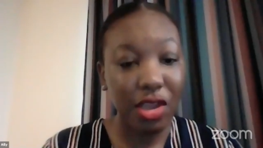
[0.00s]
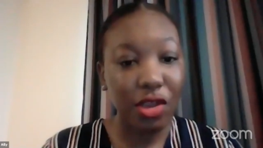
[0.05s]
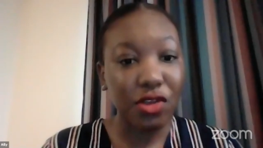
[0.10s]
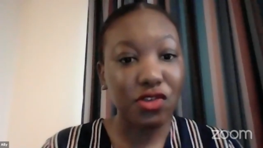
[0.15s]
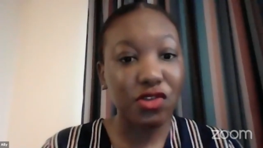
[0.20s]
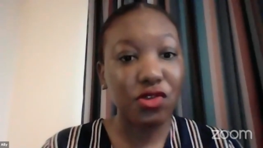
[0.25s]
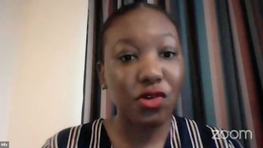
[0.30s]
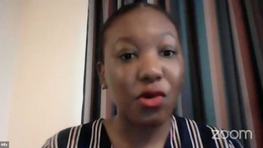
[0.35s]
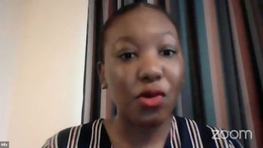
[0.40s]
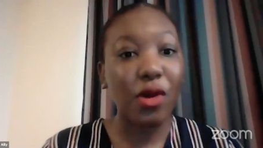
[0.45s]

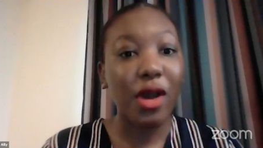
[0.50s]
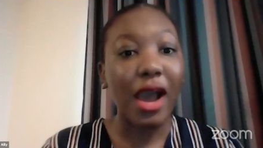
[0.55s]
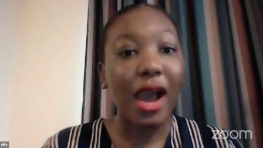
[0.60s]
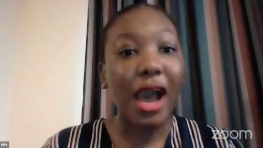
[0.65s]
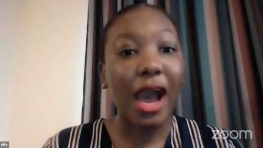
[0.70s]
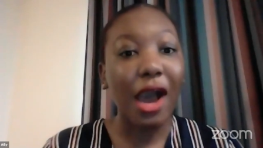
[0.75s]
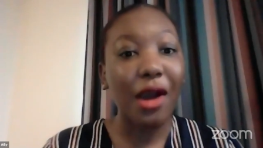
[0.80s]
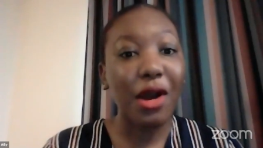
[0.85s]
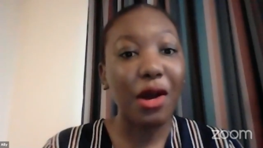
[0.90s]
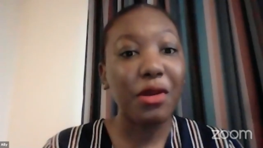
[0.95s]
So
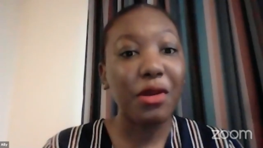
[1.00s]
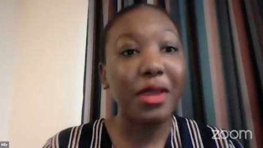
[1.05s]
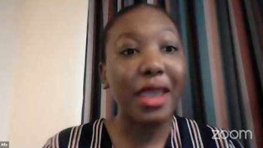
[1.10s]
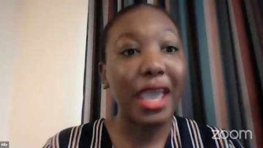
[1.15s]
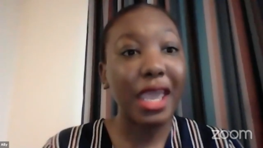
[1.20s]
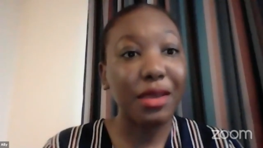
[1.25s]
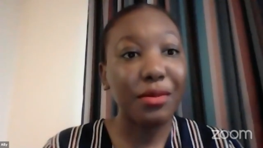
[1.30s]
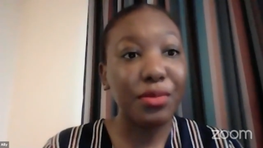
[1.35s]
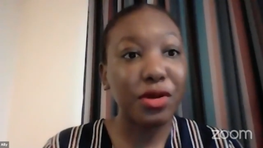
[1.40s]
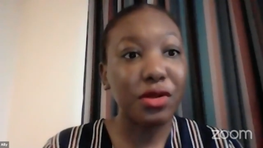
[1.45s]
how are we
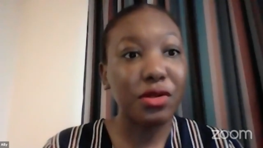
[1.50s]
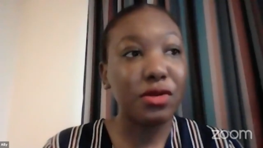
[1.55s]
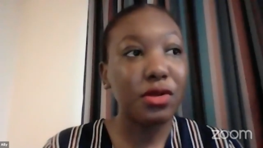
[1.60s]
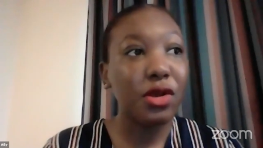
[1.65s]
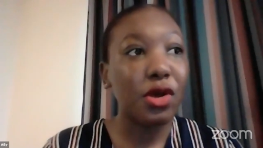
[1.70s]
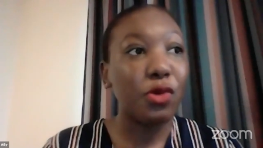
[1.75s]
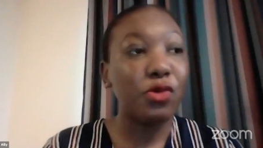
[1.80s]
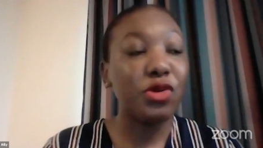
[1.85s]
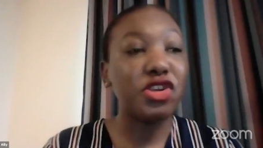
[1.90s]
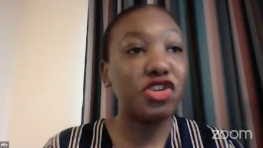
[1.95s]
able,
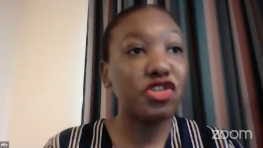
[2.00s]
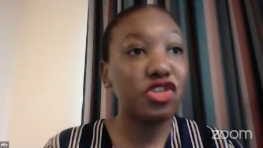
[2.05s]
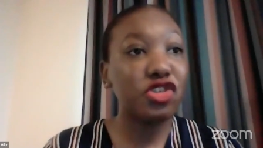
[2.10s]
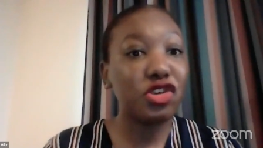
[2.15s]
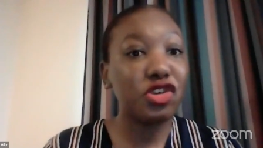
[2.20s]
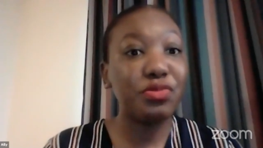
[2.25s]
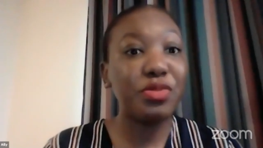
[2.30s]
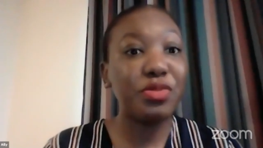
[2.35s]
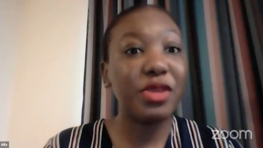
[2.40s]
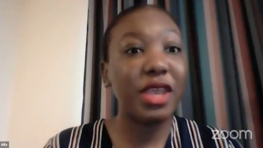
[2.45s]
we should
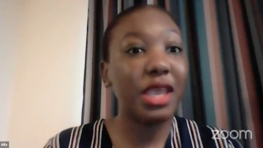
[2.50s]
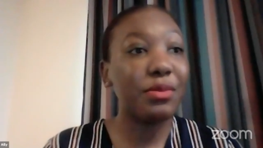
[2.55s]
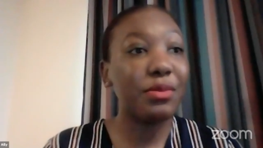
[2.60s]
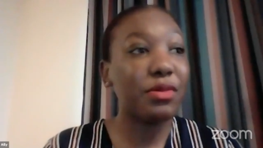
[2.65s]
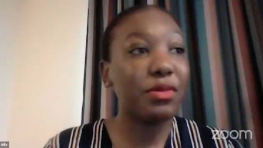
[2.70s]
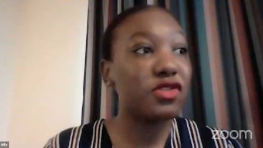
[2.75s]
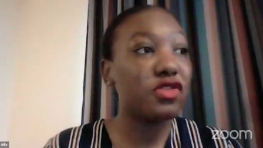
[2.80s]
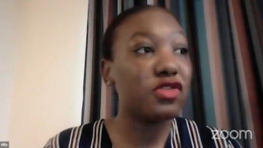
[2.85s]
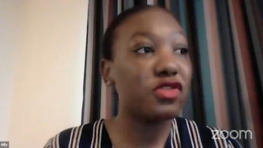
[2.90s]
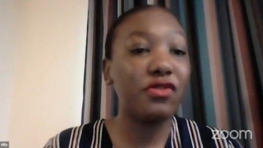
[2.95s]
be able to
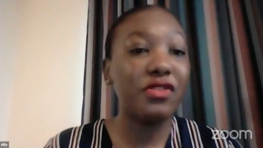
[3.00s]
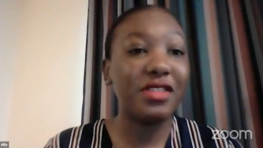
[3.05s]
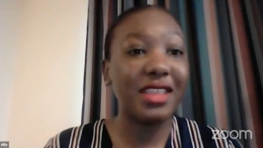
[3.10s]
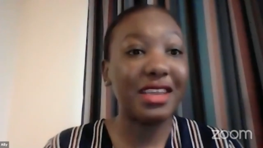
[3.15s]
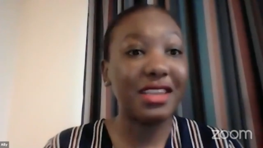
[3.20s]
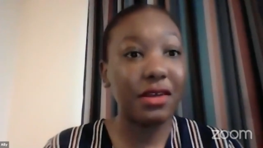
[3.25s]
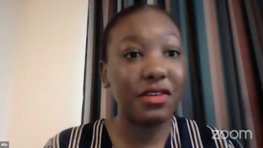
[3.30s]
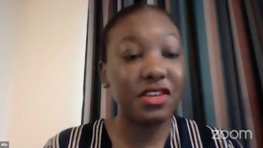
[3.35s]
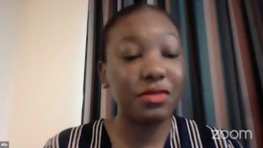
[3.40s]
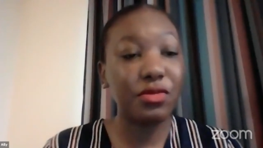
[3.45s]
move in that
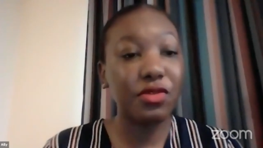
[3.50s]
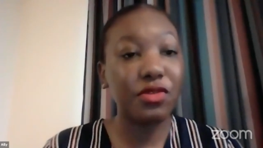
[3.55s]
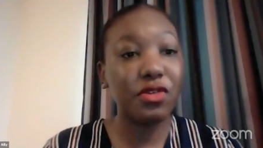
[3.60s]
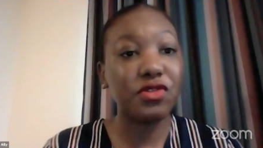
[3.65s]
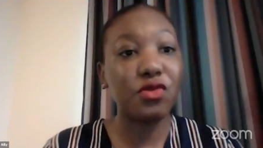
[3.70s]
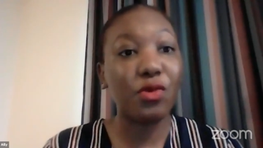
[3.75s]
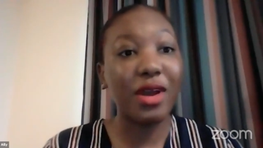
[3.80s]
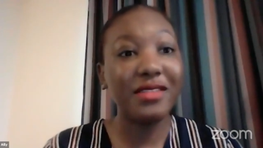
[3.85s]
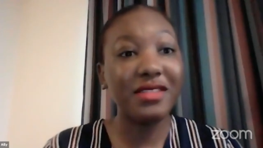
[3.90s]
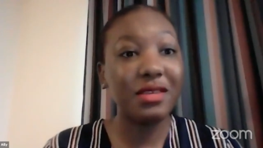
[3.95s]
direction, because
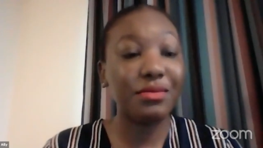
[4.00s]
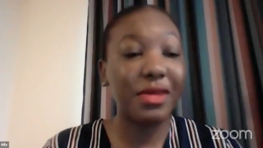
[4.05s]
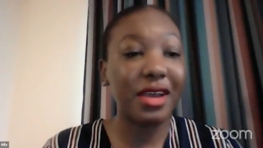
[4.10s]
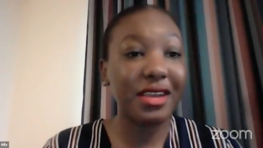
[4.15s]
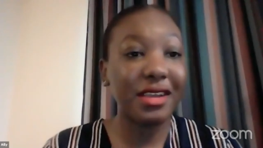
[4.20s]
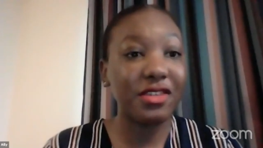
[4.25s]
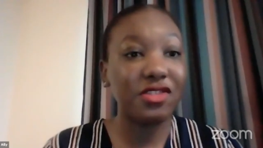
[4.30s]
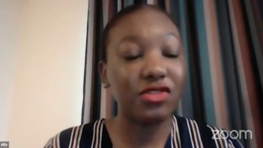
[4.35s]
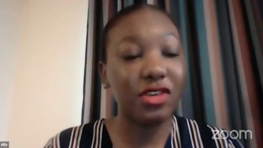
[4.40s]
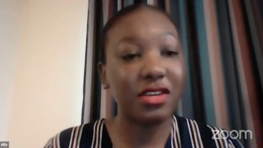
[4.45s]
once the
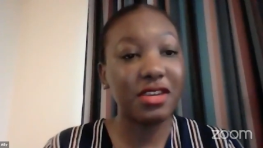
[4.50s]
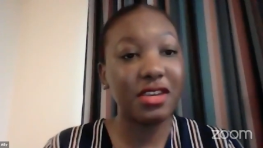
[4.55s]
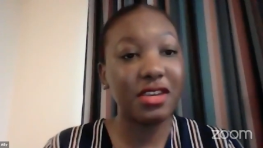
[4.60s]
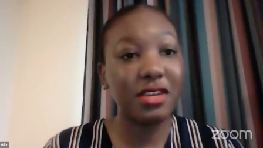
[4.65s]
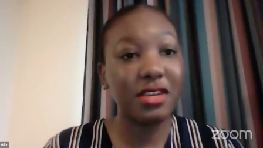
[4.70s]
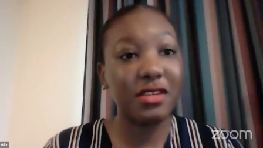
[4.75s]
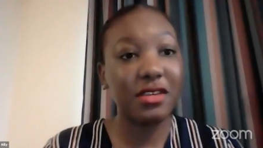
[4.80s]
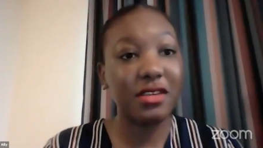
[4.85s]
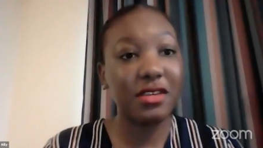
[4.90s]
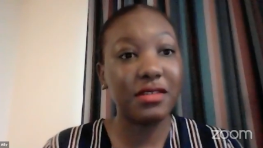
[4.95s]
market structure
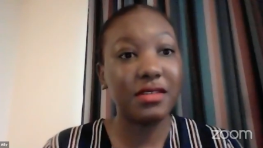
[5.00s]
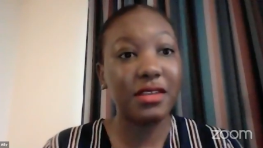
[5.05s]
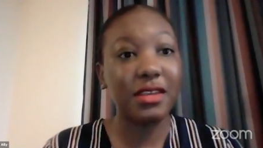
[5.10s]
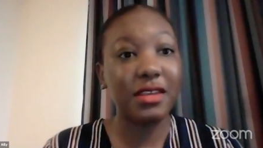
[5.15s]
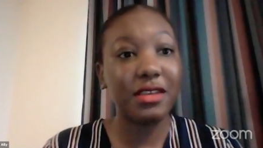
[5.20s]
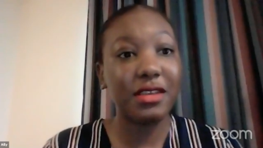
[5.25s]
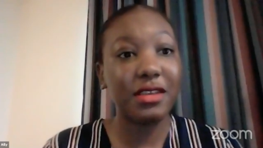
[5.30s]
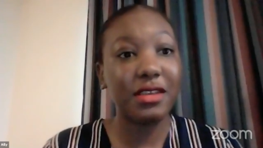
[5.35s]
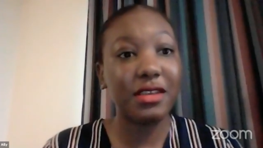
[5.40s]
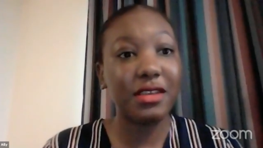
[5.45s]
is
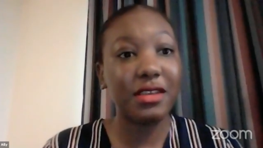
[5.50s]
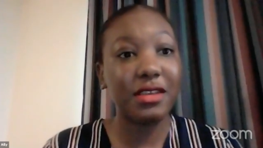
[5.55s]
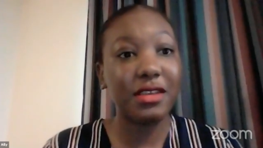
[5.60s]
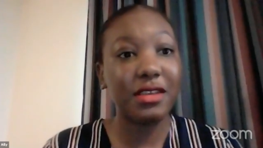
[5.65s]
affected,